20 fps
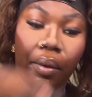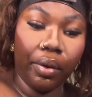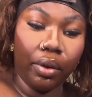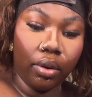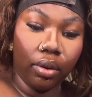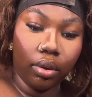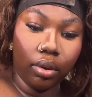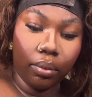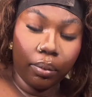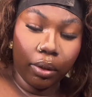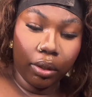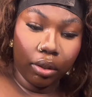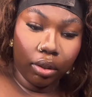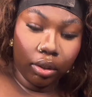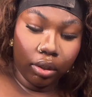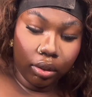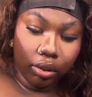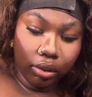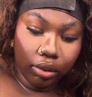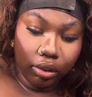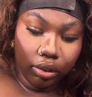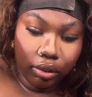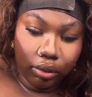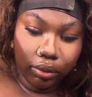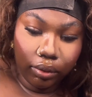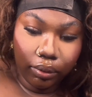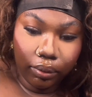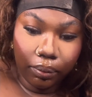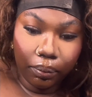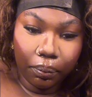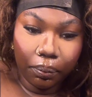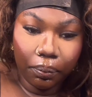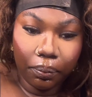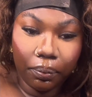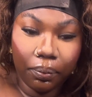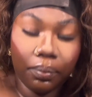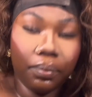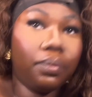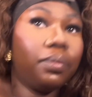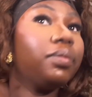Oh my gosh.
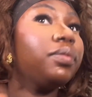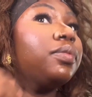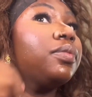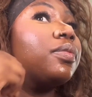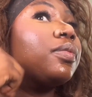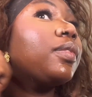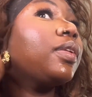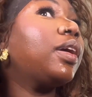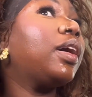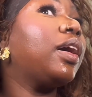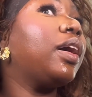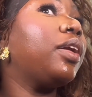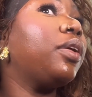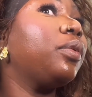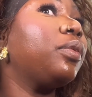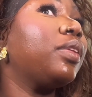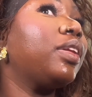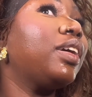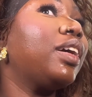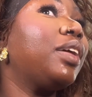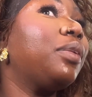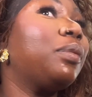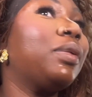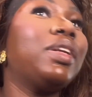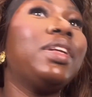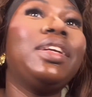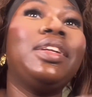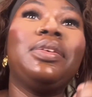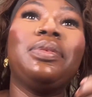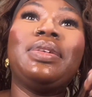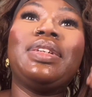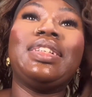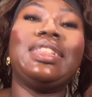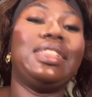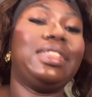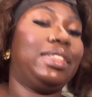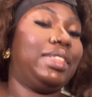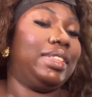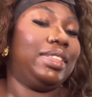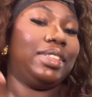I don't think I went in with
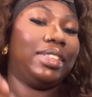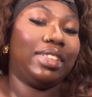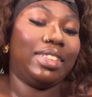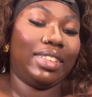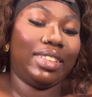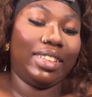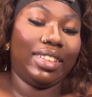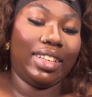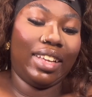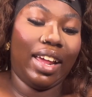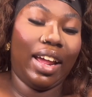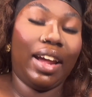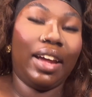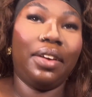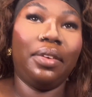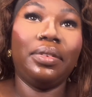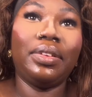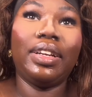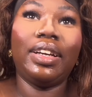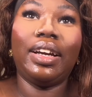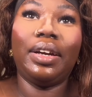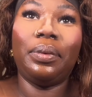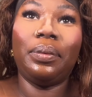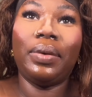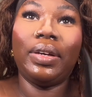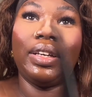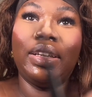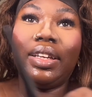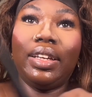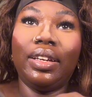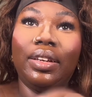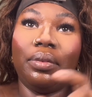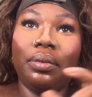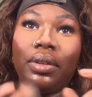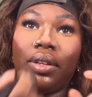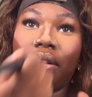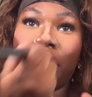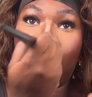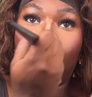concealer. I don't think I went in with